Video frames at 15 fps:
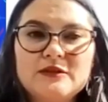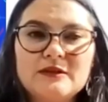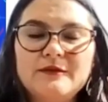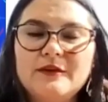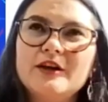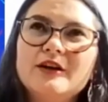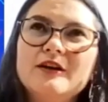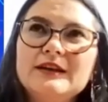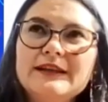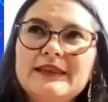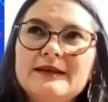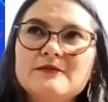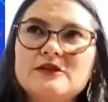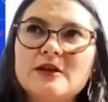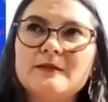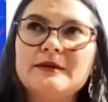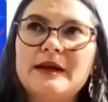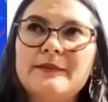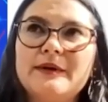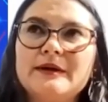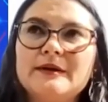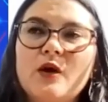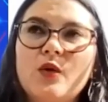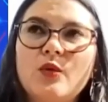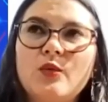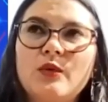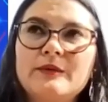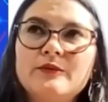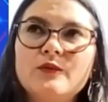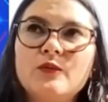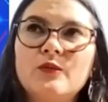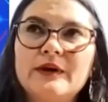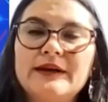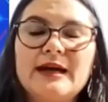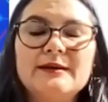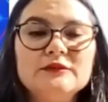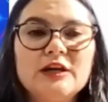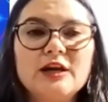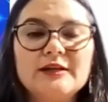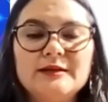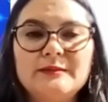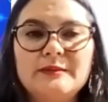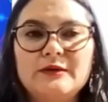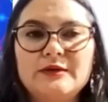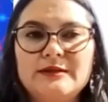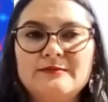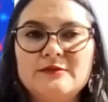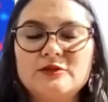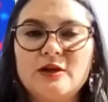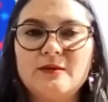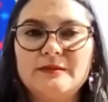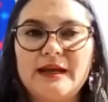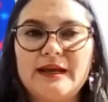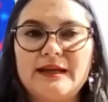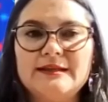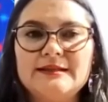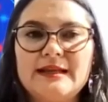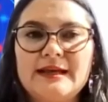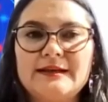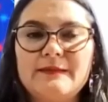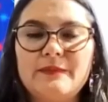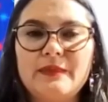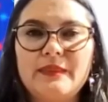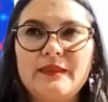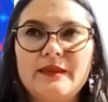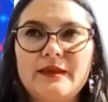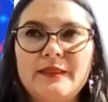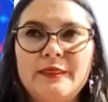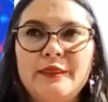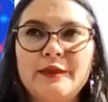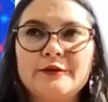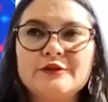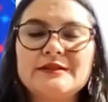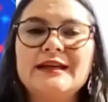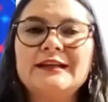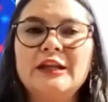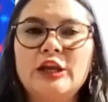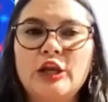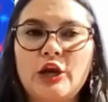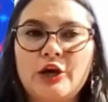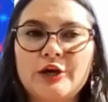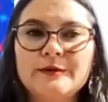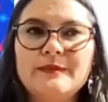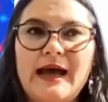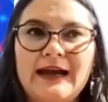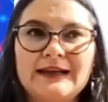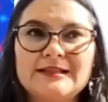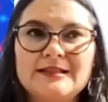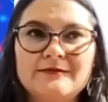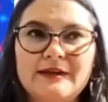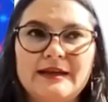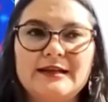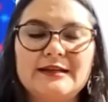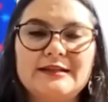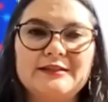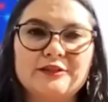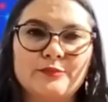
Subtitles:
not only the insomnia, but what I'm talking about insomnia is that there's an alarm activated in